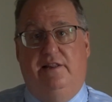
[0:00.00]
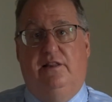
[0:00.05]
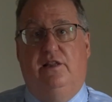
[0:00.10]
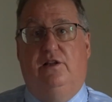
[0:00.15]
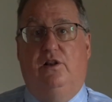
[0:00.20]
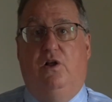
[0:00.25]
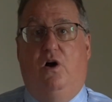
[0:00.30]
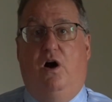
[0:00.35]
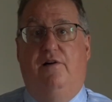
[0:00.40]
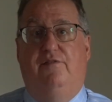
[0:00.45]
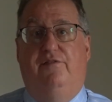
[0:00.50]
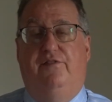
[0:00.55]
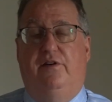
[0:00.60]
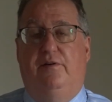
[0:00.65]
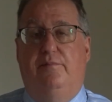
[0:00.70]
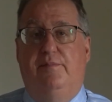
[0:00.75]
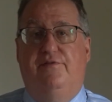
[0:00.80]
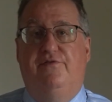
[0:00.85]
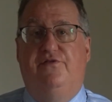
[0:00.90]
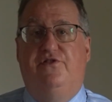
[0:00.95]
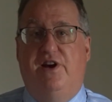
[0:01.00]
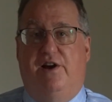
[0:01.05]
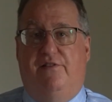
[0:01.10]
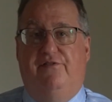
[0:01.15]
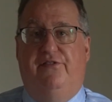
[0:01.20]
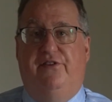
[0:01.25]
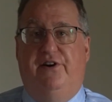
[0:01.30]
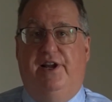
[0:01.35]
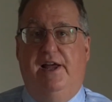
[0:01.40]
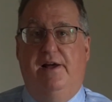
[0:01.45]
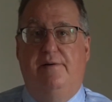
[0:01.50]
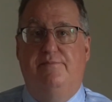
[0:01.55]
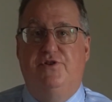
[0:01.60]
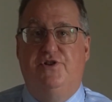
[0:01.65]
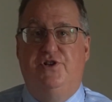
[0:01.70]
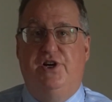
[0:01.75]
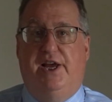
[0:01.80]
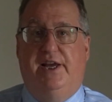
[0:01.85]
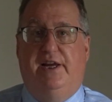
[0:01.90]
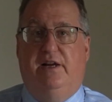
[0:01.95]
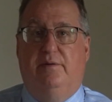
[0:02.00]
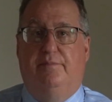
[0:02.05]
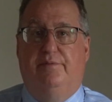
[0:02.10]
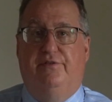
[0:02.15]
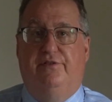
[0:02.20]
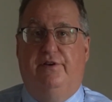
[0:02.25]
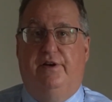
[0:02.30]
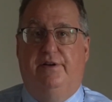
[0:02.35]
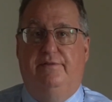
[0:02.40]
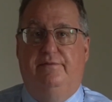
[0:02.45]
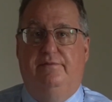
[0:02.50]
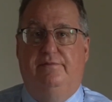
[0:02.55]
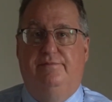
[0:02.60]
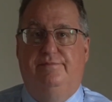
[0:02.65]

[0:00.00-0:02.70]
at the law firm of Jeffrey M. Jacobson.